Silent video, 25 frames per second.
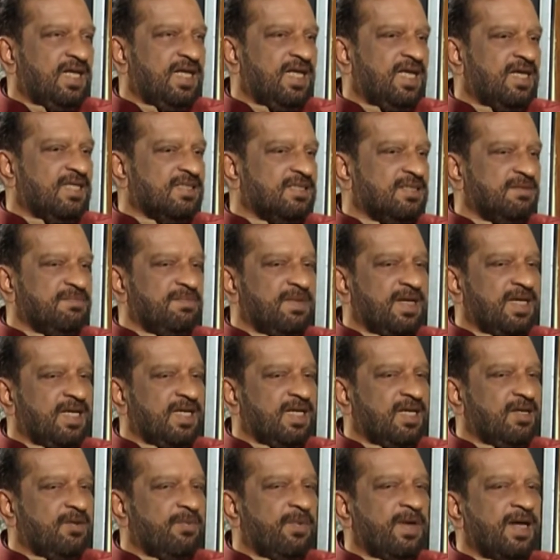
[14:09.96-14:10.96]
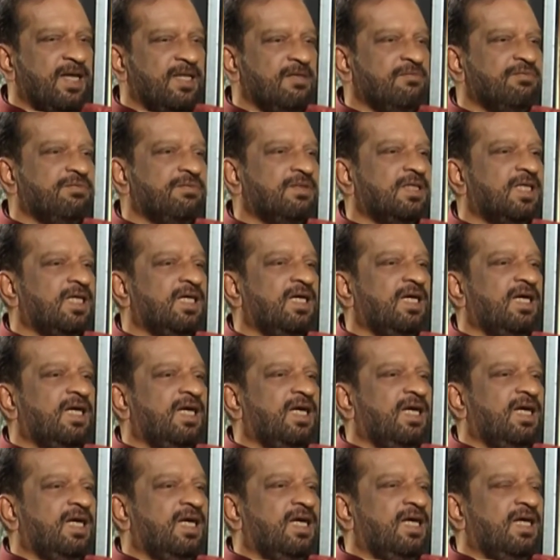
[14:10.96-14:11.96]
I asked my wife.
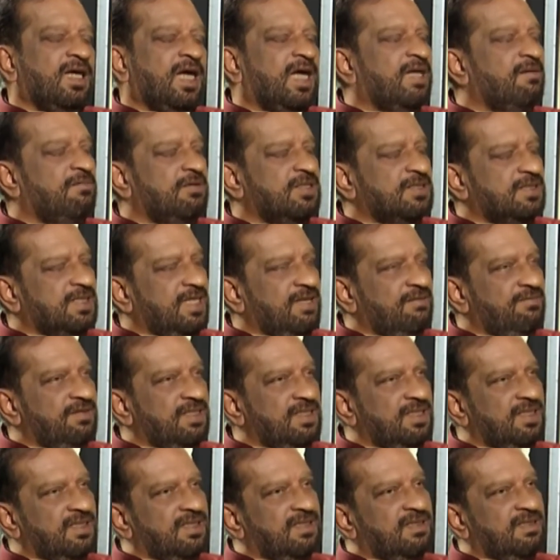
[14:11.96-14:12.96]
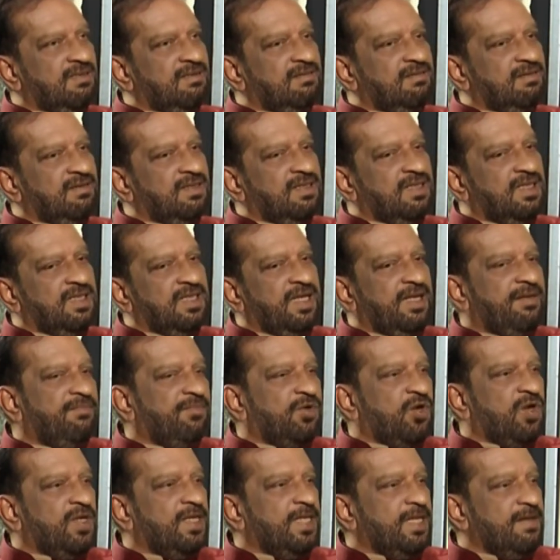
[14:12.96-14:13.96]
I was having a name
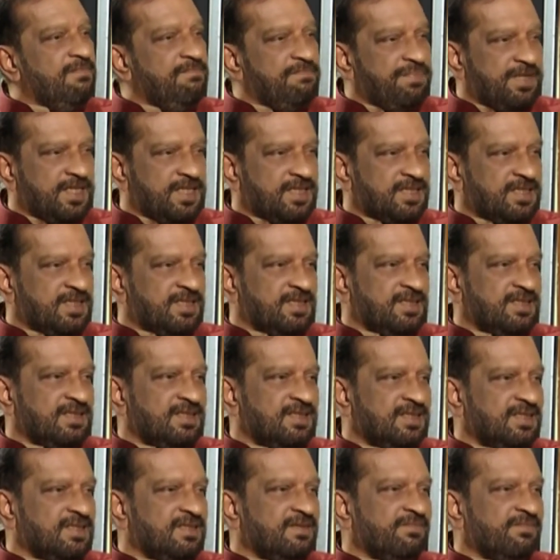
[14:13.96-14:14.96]
called Impressions.